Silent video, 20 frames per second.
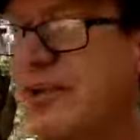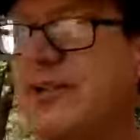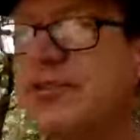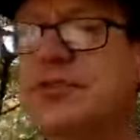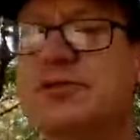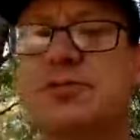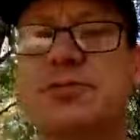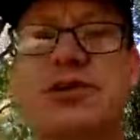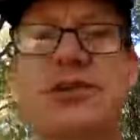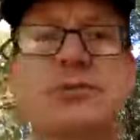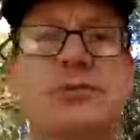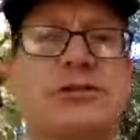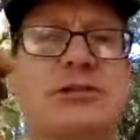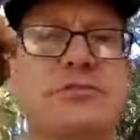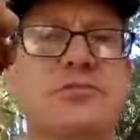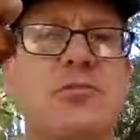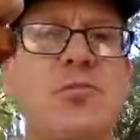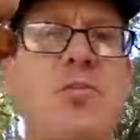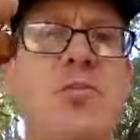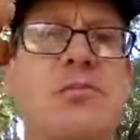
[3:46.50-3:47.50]
an experiment
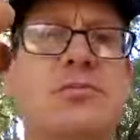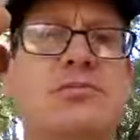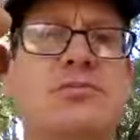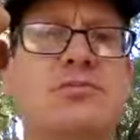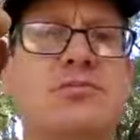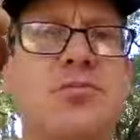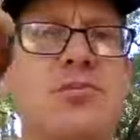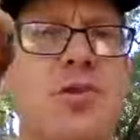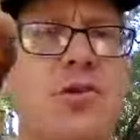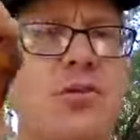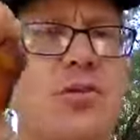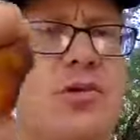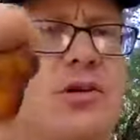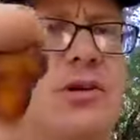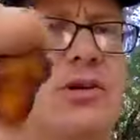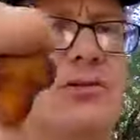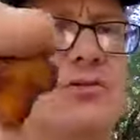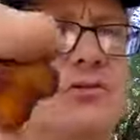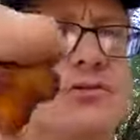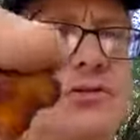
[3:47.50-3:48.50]

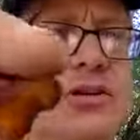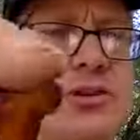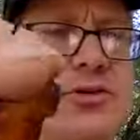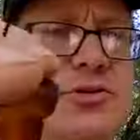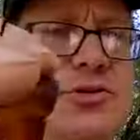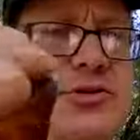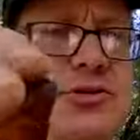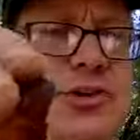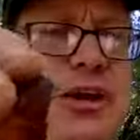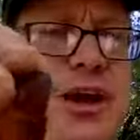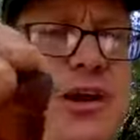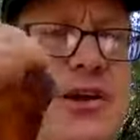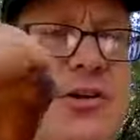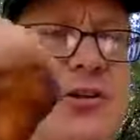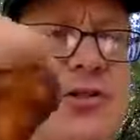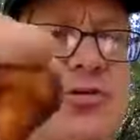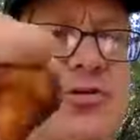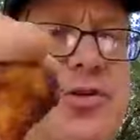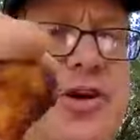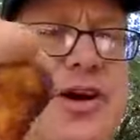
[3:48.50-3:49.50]
where this one's kind of
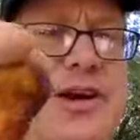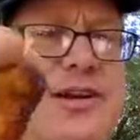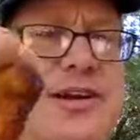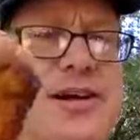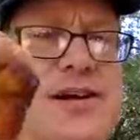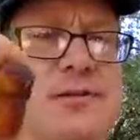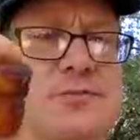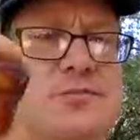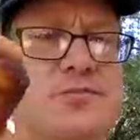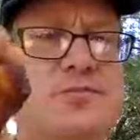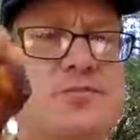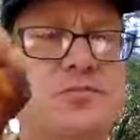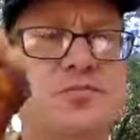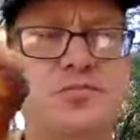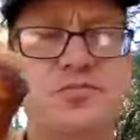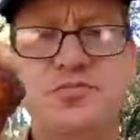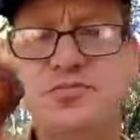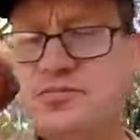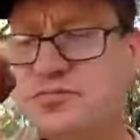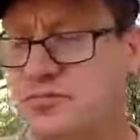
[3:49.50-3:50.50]
all dried out,
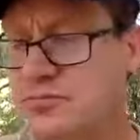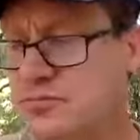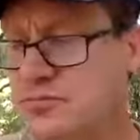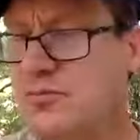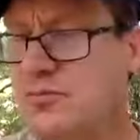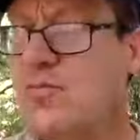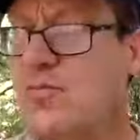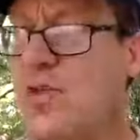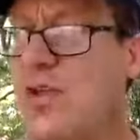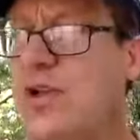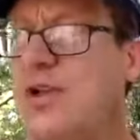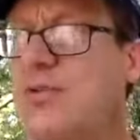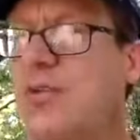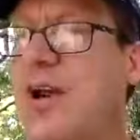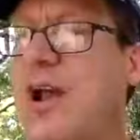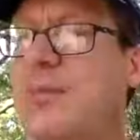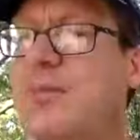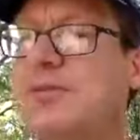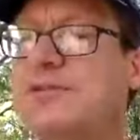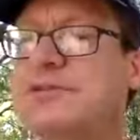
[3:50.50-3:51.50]
it
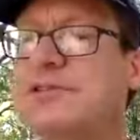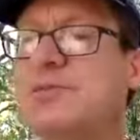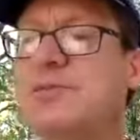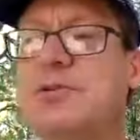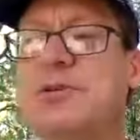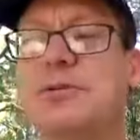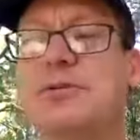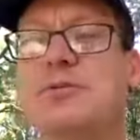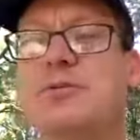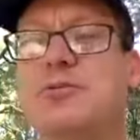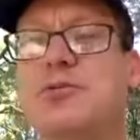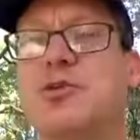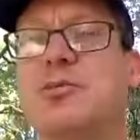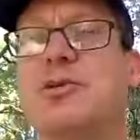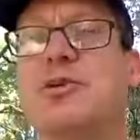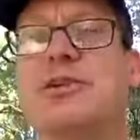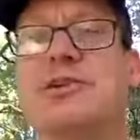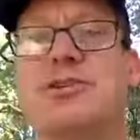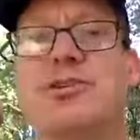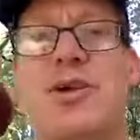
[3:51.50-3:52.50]
ripens up a little bit more,
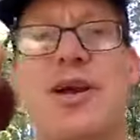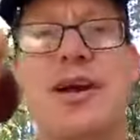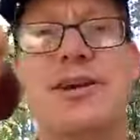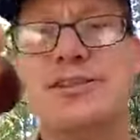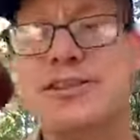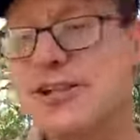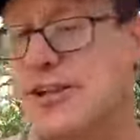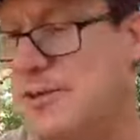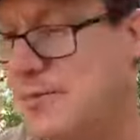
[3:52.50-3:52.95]
but it dries out.